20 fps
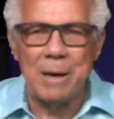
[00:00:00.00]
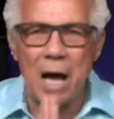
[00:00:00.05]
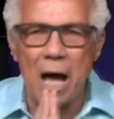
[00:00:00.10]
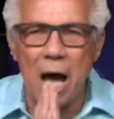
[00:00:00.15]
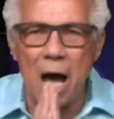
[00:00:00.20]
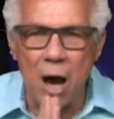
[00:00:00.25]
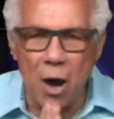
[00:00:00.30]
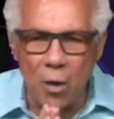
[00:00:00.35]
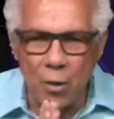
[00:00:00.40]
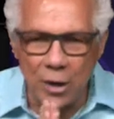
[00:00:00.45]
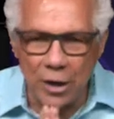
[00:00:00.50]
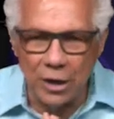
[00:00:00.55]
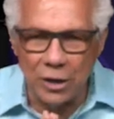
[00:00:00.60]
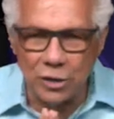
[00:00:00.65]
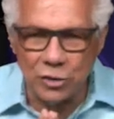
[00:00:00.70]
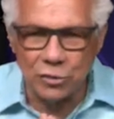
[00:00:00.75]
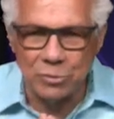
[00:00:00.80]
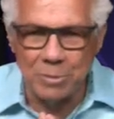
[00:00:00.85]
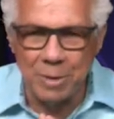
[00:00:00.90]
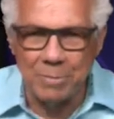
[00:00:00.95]

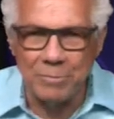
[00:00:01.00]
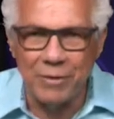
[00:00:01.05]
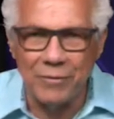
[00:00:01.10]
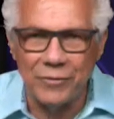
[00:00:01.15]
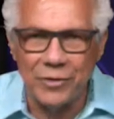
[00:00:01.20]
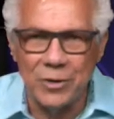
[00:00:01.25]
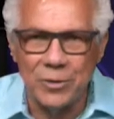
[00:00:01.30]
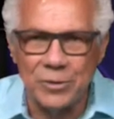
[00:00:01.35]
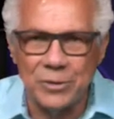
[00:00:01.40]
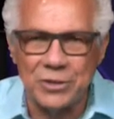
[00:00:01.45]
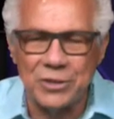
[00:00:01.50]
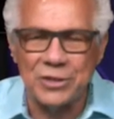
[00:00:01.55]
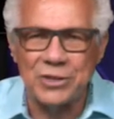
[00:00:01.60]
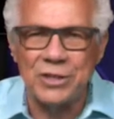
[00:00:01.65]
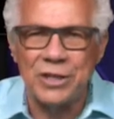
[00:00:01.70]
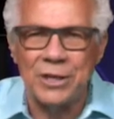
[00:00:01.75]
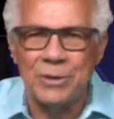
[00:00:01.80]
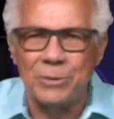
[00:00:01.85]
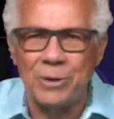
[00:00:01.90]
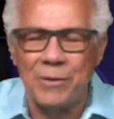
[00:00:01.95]
Always remember,
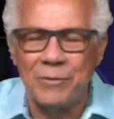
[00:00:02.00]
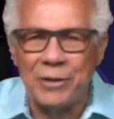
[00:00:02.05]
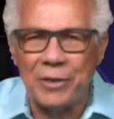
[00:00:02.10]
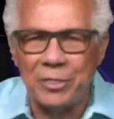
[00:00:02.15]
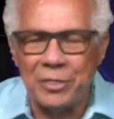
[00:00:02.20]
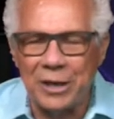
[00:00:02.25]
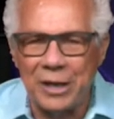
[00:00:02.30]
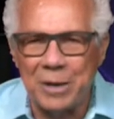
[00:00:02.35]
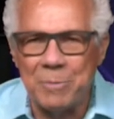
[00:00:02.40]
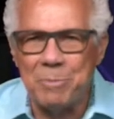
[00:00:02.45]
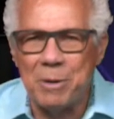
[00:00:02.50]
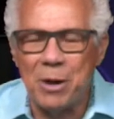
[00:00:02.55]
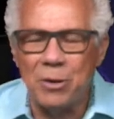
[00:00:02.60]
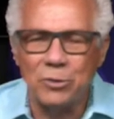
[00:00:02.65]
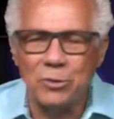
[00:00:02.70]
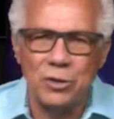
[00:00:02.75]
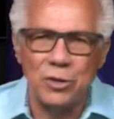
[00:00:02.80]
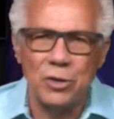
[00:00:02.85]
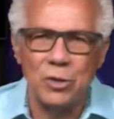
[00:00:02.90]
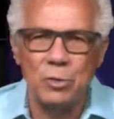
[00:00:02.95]
folks, whatever you think
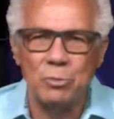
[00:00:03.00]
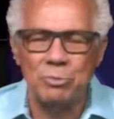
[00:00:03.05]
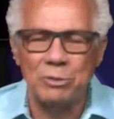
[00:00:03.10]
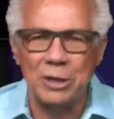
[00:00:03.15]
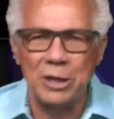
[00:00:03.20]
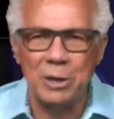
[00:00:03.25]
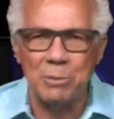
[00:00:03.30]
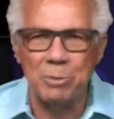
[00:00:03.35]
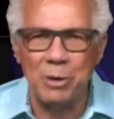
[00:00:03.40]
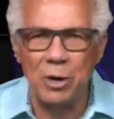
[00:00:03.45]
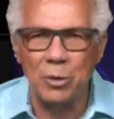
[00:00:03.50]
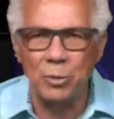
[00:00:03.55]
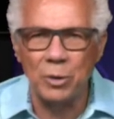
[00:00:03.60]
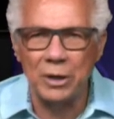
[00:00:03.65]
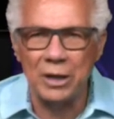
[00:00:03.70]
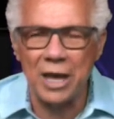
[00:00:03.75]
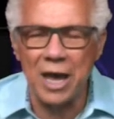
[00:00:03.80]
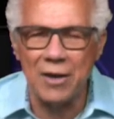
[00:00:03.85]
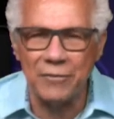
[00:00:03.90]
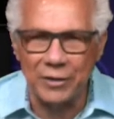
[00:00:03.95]
about, you bring about.
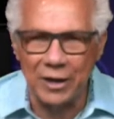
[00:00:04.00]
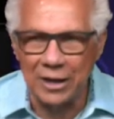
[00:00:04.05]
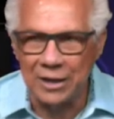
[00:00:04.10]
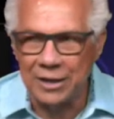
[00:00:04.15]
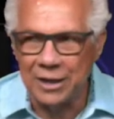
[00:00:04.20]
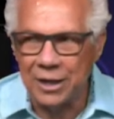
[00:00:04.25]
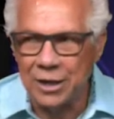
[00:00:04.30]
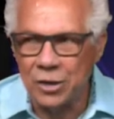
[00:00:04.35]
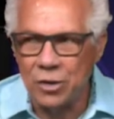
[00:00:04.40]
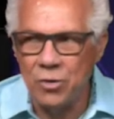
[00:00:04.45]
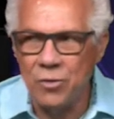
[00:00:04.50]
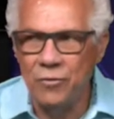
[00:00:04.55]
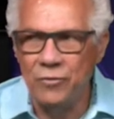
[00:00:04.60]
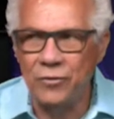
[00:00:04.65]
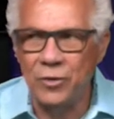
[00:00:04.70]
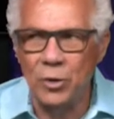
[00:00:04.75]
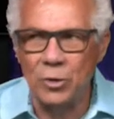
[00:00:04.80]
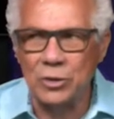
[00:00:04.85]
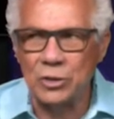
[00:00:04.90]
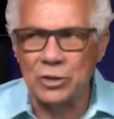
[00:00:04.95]
Whatever you
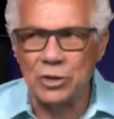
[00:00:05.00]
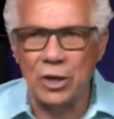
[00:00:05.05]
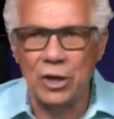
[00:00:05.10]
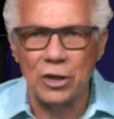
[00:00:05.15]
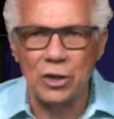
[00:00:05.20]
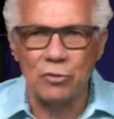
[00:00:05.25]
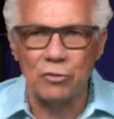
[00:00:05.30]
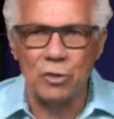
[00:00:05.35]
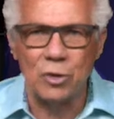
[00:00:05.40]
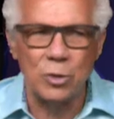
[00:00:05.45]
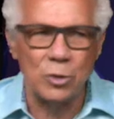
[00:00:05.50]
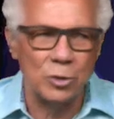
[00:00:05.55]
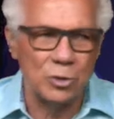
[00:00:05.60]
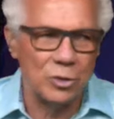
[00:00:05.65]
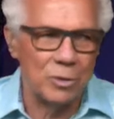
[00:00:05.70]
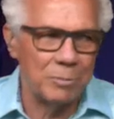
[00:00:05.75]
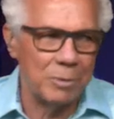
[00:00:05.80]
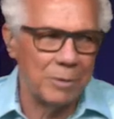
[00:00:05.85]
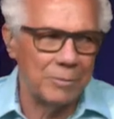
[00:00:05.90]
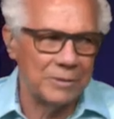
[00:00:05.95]
focus on grows.
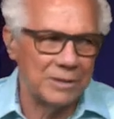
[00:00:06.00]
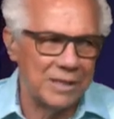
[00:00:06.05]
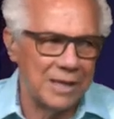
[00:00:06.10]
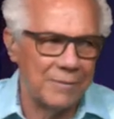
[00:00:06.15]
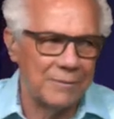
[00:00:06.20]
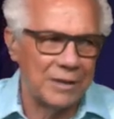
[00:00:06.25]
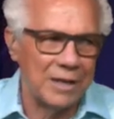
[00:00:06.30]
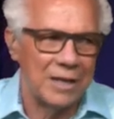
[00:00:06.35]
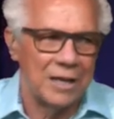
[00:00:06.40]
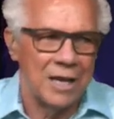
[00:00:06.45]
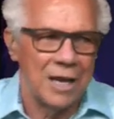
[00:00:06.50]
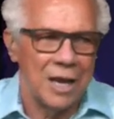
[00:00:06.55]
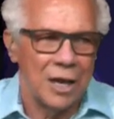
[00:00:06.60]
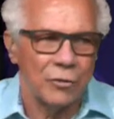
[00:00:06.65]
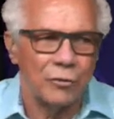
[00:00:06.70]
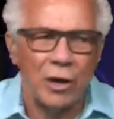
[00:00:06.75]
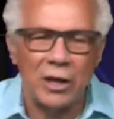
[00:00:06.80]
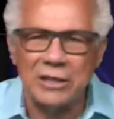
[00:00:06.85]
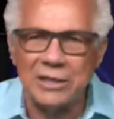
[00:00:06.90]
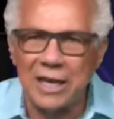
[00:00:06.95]
Hope everyone's having a
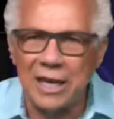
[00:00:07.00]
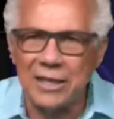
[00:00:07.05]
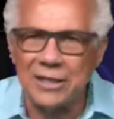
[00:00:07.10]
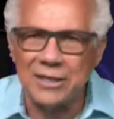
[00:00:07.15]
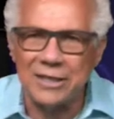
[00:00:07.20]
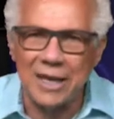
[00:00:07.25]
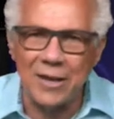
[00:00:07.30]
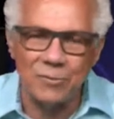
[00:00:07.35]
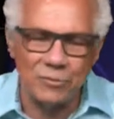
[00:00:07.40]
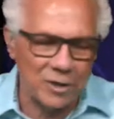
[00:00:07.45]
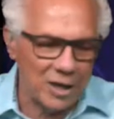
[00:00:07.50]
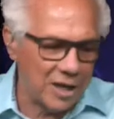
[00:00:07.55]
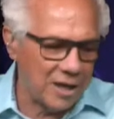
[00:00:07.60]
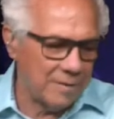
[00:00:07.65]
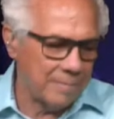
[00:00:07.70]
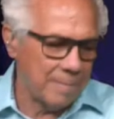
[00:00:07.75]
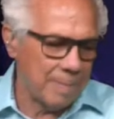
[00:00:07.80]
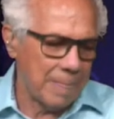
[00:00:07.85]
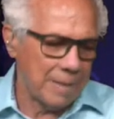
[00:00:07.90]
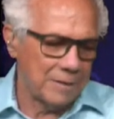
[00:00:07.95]
great day, safe
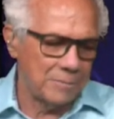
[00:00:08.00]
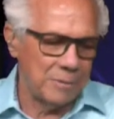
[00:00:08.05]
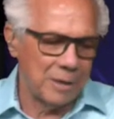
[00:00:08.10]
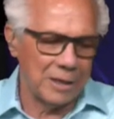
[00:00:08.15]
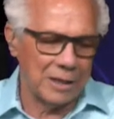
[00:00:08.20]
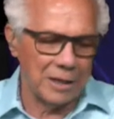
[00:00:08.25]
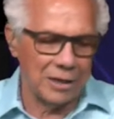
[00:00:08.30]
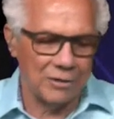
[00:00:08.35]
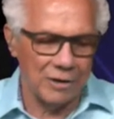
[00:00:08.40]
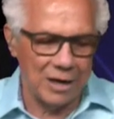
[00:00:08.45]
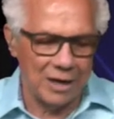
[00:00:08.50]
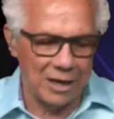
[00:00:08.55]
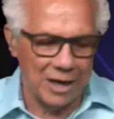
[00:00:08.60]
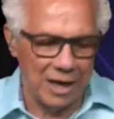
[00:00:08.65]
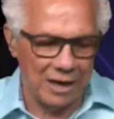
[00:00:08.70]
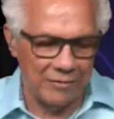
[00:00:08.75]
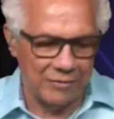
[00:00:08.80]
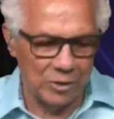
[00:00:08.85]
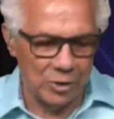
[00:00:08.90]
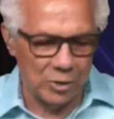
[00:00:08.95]
day. Let's make it a great
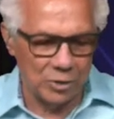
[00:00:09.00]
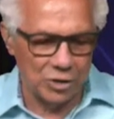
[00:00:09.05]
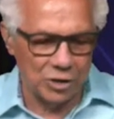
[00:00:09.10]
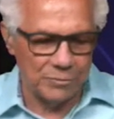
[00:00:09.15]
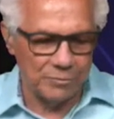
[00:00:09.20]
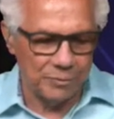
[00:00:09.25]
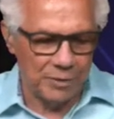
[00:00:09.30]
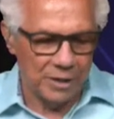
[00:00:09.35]
night, folks.